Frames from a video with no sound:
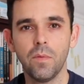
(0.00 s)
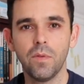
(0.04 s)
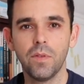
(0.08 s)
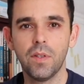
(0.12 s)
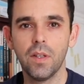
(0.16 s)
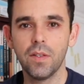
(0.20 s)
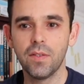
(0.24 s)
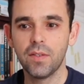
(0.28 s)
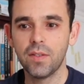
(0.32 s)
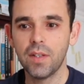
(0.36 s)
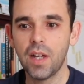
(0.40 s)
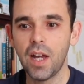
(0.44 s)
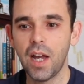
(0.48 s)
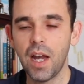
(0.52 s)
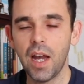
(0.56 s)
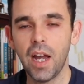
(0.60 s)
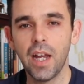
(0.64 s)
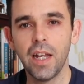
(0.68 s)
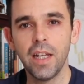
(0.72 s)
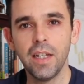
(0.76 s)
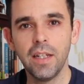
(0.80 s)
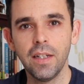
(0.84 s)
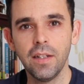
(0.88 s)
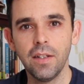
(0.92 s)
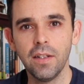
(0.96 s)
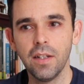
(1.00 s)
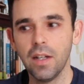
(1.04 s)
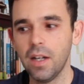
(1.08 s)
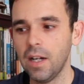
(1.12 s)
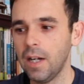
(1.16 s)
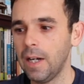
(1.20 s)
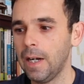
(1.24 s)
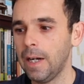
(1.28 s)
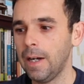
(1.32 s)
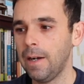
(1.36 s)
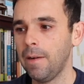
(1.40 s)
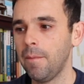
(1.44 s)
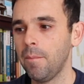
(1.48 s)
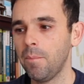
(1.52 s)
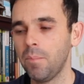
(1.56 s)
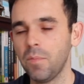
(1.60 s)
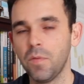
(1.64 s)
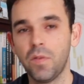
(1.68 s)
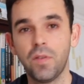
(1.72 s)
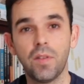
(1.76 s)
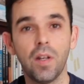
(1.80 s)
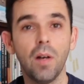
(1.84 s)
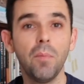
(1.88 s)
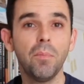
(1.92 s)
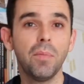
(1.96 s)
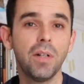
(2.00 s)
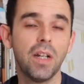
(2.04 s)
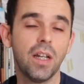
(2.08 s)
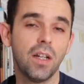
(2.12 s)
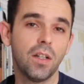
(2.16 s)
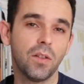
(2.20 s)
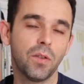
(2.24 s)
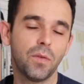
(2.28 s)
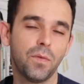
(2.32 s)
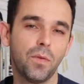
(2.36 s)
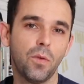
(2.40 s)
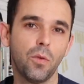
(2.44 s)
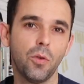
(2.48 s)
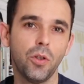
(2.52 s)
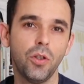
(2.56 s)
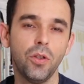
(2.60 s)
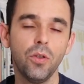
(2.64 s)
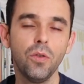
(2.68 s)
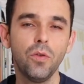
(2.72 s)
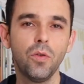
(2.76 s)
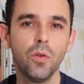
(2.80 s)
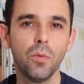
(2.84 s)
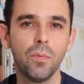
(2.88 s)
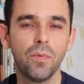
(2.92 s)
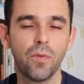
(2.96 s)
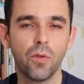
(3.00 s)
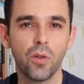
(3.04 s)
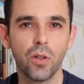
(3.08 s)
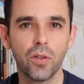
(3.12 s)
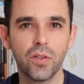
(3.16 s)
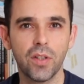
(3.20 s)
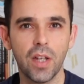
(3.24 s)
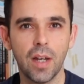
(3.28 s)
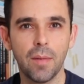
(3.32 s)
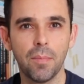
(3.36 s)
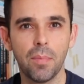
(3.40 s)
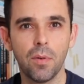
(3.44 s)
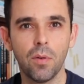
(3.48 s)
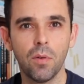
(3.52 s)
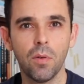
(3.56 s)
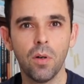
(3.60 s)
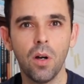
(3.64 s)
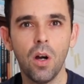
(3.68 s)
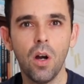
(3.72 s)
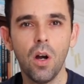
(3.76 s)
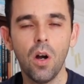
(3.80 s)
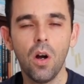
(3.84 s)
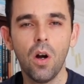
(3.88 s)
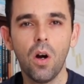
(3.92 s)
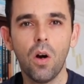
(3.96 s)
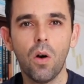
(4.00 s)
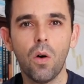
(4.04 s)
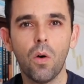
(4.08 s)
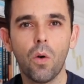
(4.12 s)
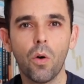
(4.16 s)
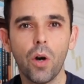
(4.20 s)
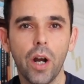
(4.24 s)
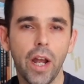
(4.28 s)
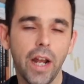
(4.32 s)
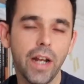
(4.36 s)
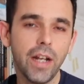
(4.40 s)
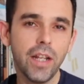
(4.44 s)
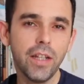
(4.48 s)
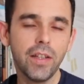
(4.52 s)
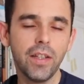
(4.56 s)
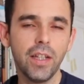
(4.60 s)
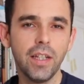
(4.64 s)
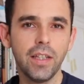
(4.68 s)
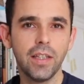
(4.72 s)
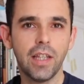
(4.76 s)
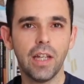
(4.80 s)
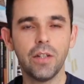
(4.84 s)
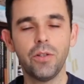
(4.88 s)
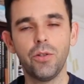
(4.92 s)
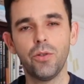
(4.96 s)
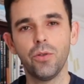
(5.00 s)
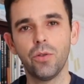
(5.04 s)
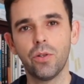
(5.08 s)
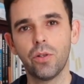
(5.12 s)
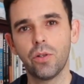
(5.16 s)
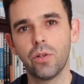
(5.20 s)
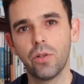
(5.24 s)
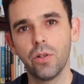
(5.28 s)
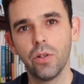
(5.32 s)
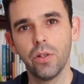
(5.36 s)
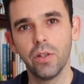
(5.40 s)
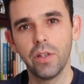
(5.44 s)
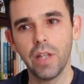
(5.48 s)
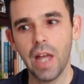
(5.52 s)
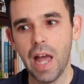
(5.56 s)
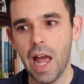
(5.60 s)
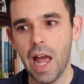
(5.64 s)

design thumbnails for YouTube, for example, or anything that you're good